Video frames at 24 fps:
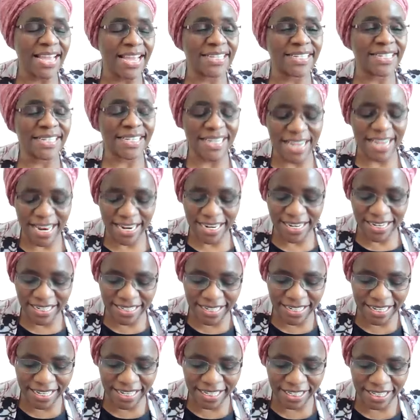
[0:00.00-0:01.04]
and
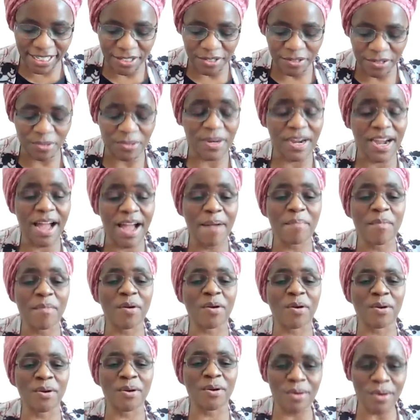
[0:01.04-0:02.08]
realities to come
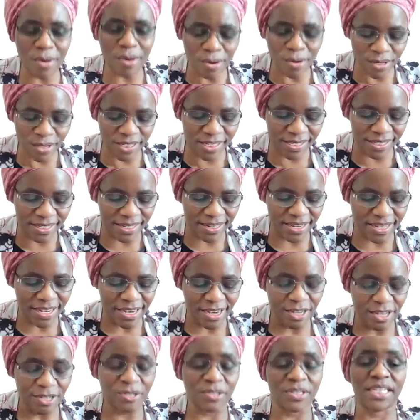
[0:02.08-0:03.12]
close
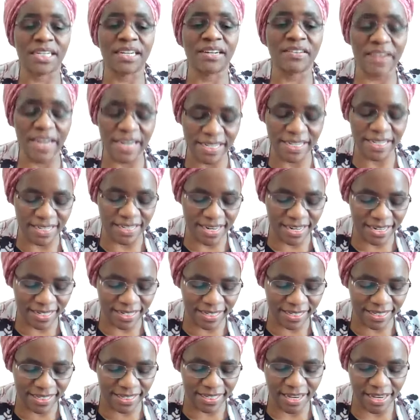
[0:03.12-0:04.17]
to the
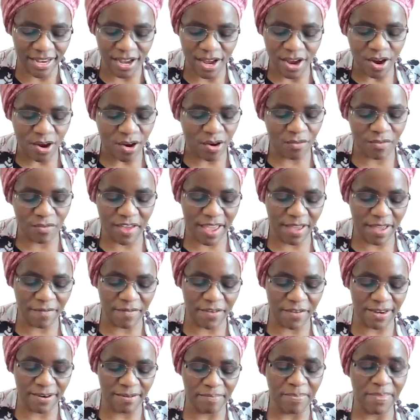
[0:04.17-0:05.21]
greatness of
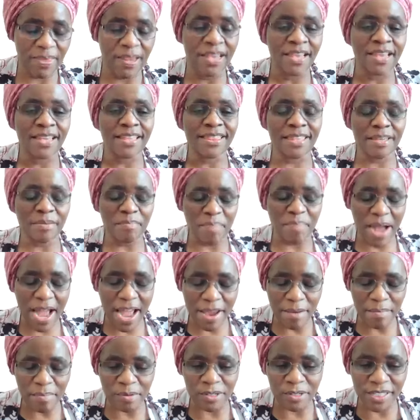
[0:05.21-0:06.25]
heaven. The
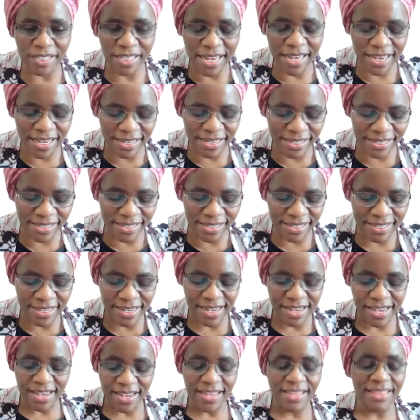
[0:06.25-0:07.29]
Bible says,
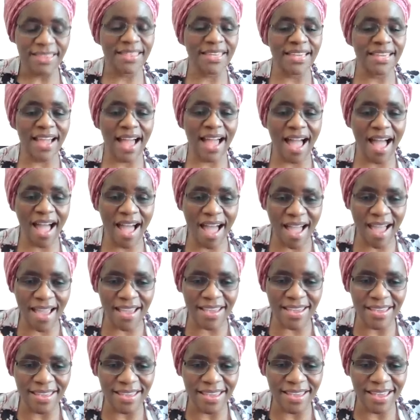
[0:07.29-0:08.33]
the
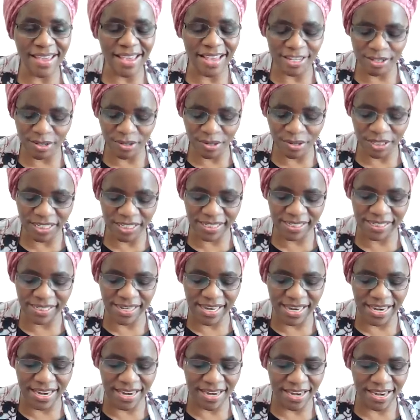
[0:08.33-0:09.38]
eye has not
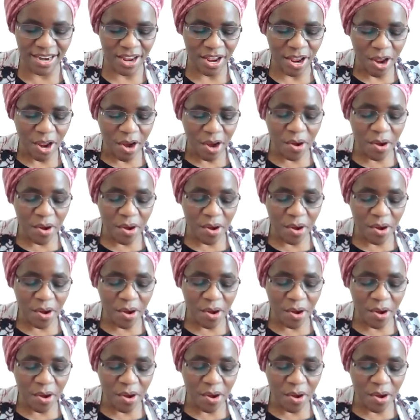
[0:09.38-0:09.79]
seen,